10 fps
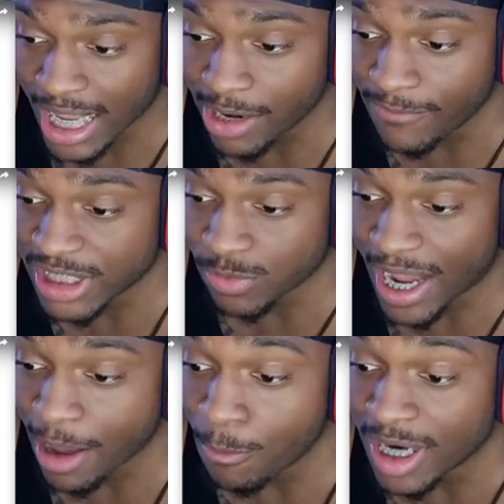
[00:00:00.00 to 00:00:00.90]
and the reason
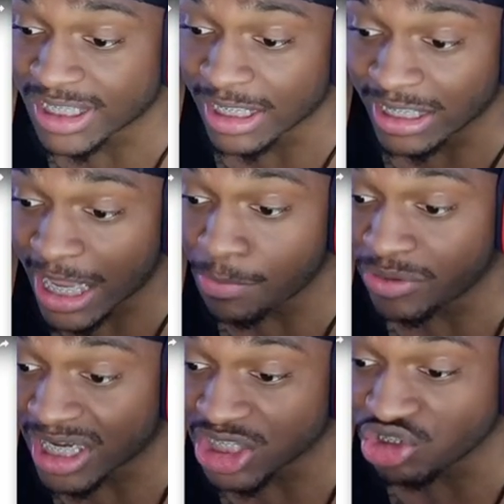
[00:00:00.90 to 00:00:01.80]
why it wasn't
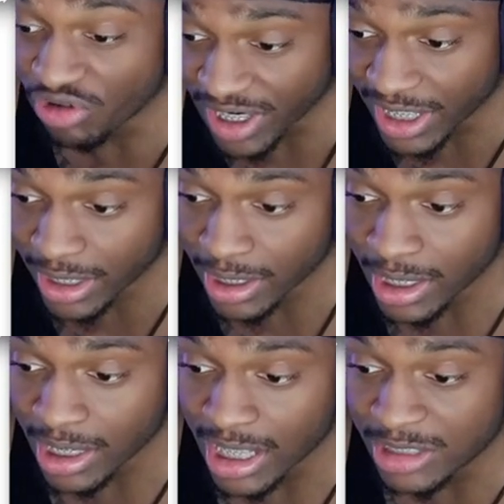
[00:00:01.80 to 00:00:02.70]
labeled as trending
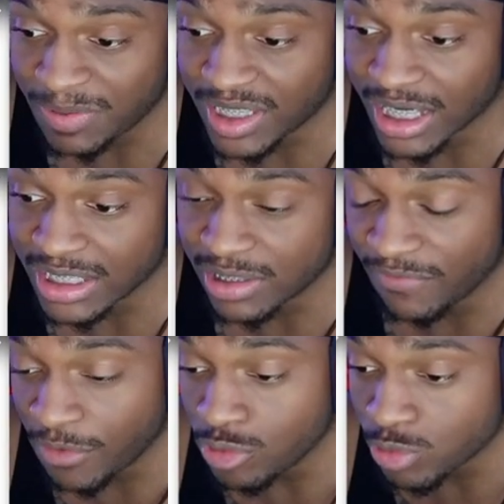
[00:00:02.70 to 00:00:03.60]
is because the
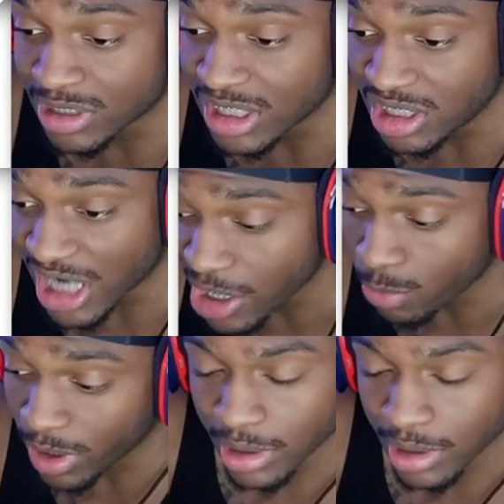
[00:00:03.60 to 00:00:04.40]
views wasn't genuine.